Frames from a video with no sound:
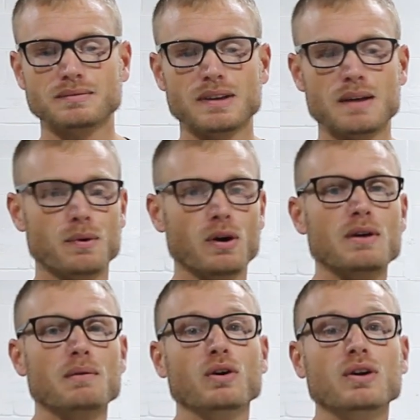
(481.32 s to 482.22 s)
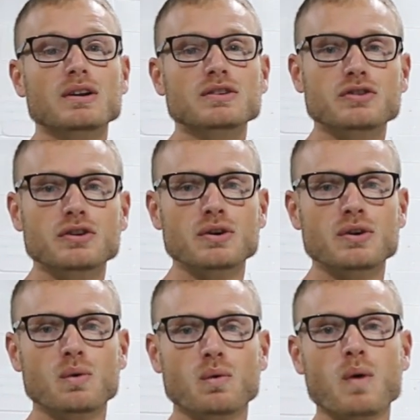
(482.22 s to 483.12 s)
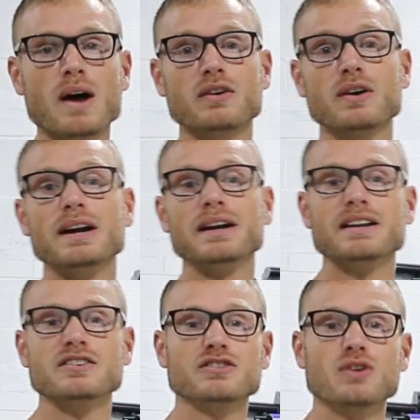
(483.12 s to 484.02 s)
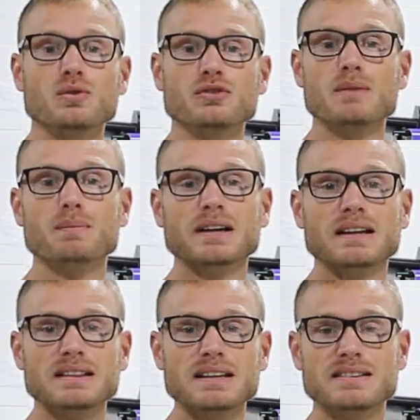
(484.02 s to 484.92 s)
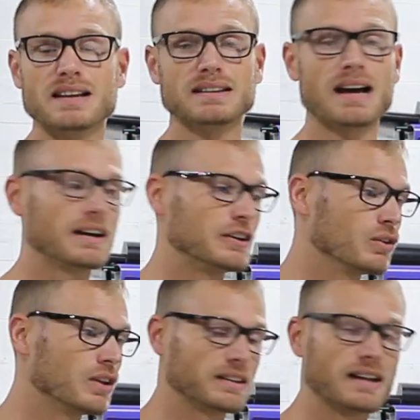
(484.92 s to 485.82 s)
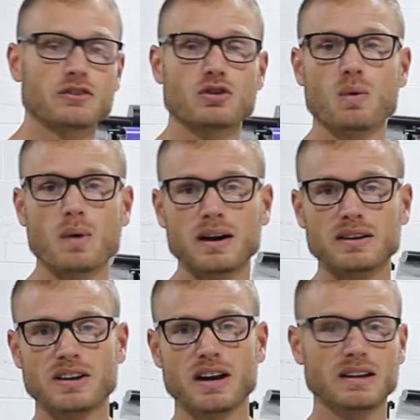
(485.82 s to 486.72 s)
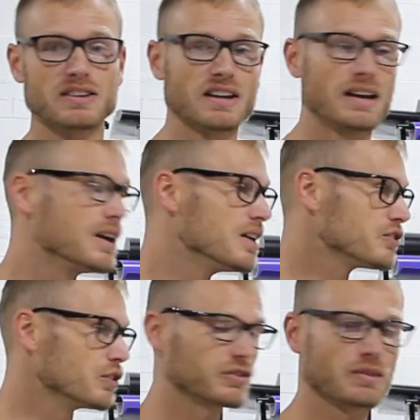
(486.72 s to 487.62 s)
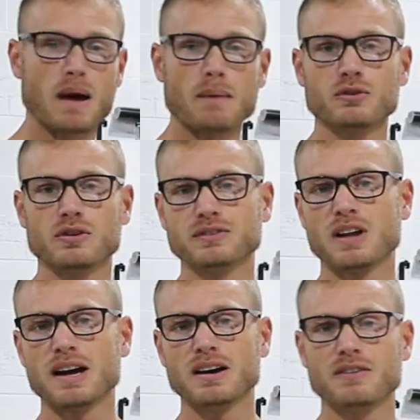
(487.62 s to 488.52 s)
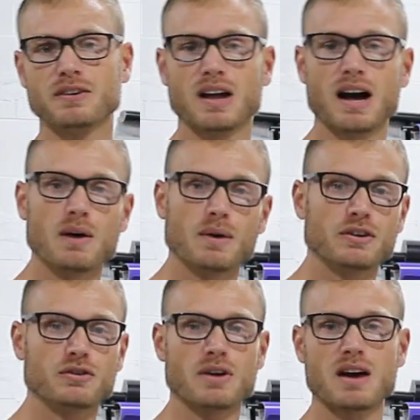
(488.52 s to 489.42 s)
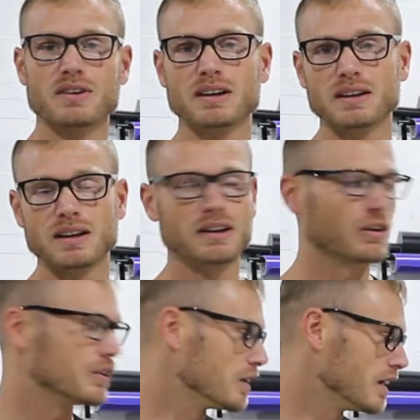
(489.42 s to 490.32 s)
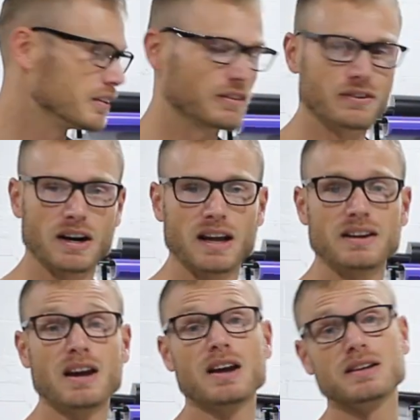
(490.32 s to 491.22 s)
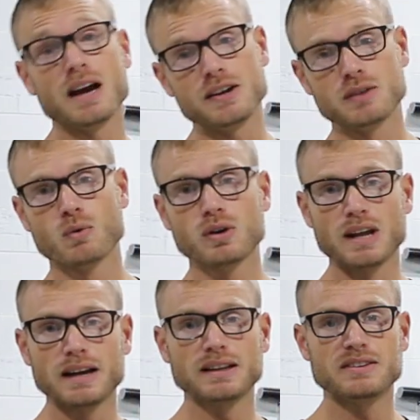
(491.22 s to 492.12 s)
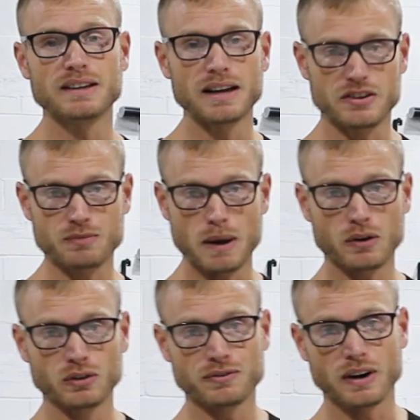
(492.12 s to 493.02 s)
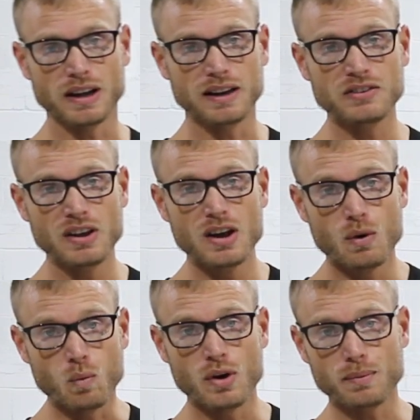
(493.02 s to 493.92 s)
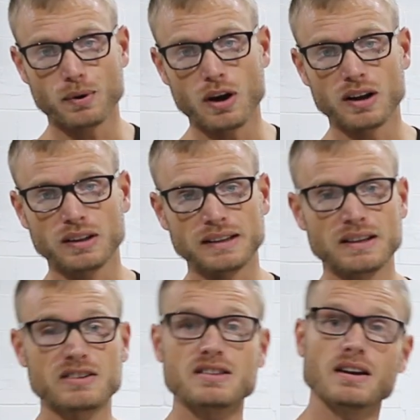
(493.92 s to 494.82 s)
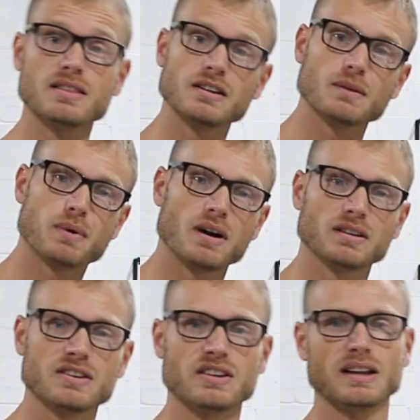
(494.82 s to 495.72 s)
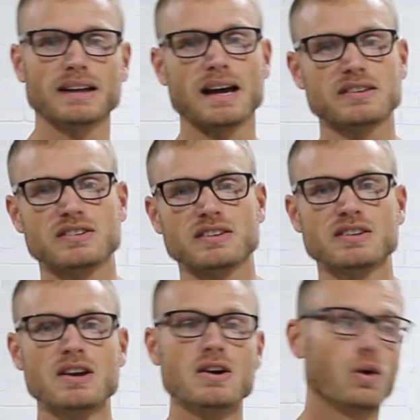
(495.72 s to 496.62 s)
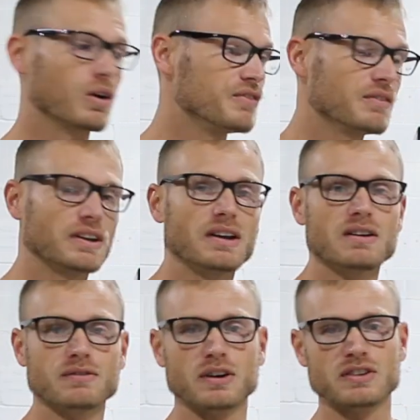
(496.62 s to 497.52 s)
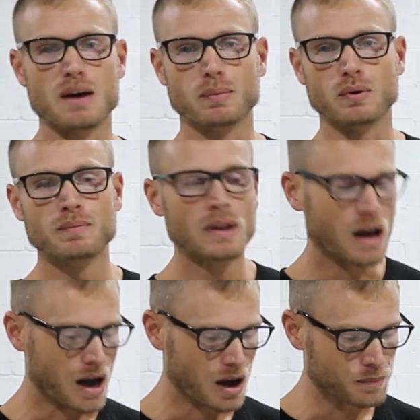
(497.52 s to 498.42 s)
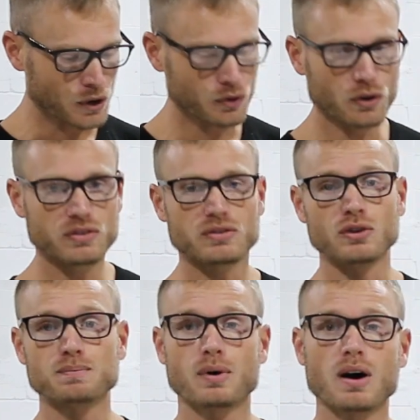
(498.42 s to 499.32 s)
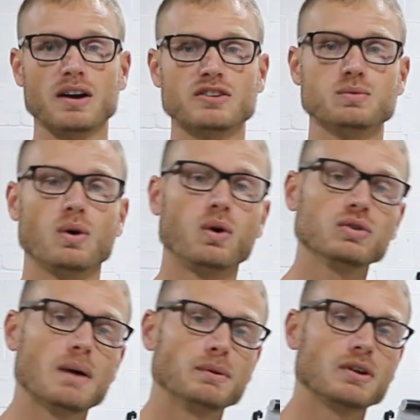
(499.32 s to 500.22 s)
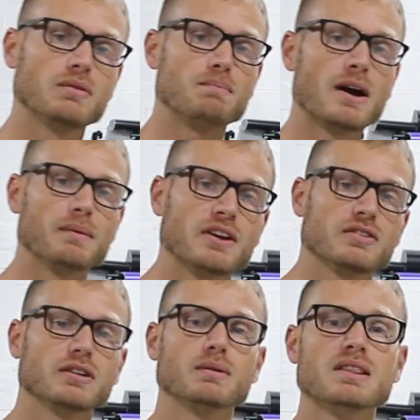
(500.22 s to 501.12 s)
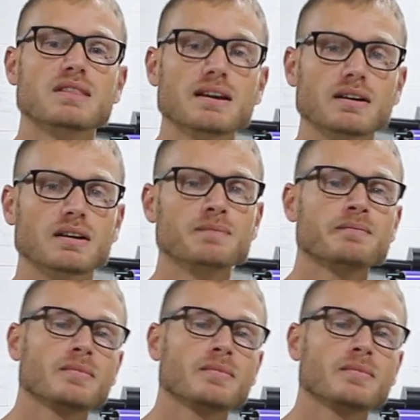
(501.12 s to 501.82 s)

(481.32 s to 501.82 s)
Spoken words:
impermeable to weathering and stone chipping and things like that, you know, like natural wear and tear. Let's say, you know, pebbles are flying off on the highway and you're driving, you know, and they're hitting the front end. Yeah, you're more likely to get a speckled front end with a product like this than a thicker product, let's say like Hexus or Vvivid, for example. You know, those products will hold up a little bit better because they're a little bit thicker